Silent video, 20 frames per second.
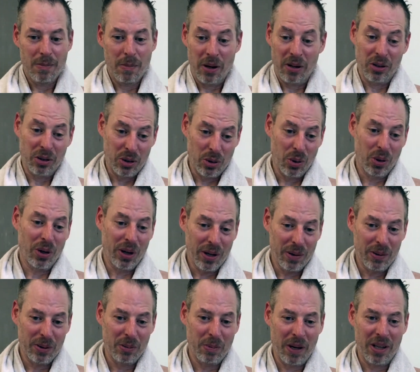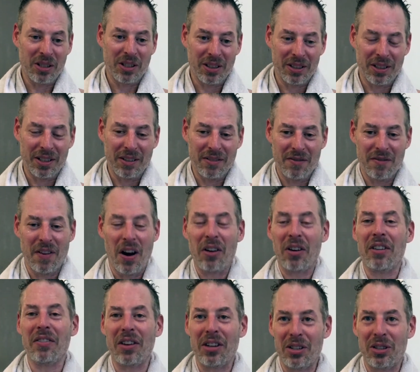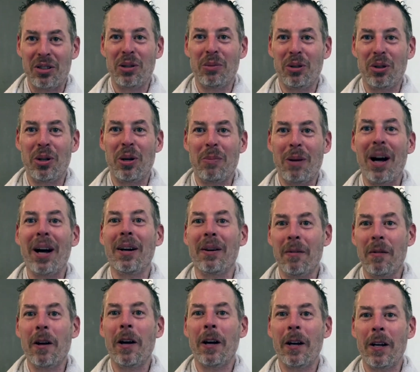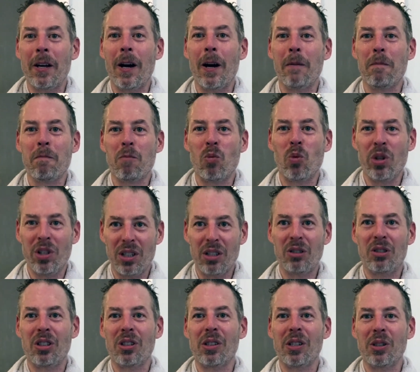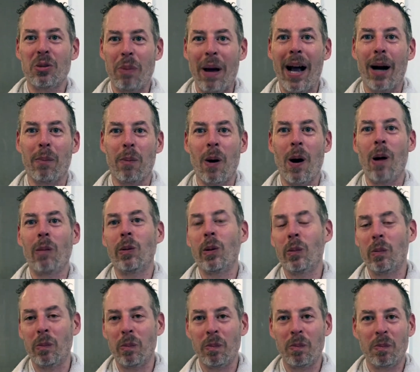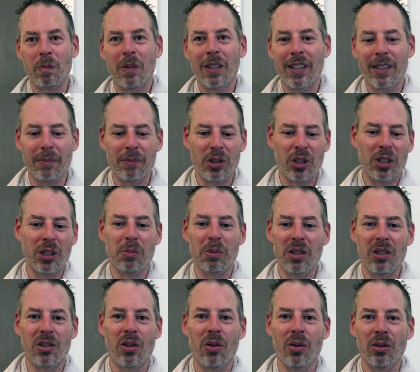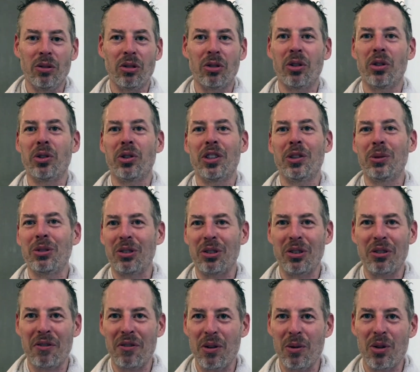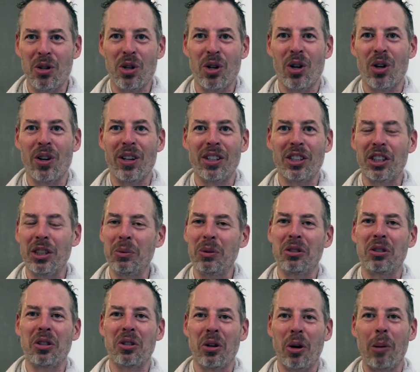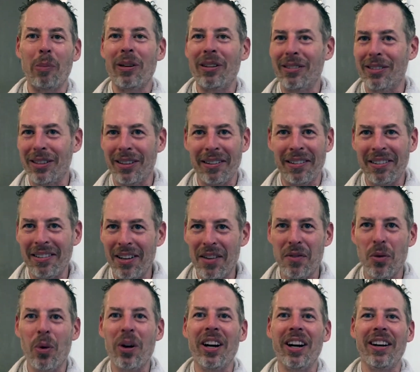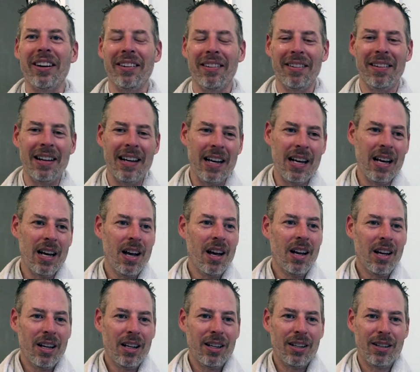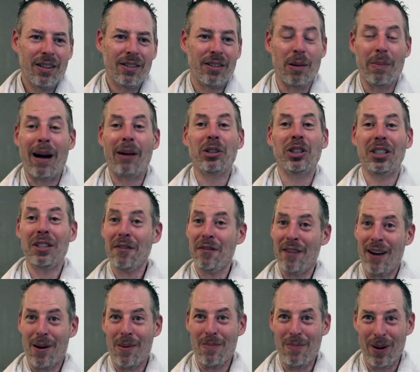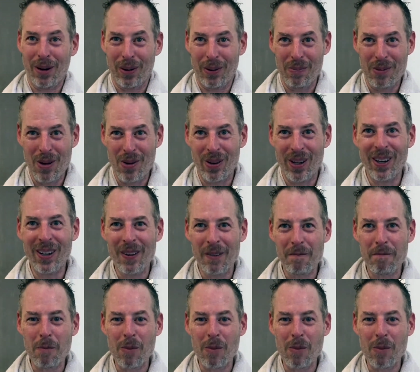Her story was basically very, very similar to mine. A really serious back problem. She had been told surgery was in her future, and she was determined to avoid it. And somehow she found Bikram Yoga.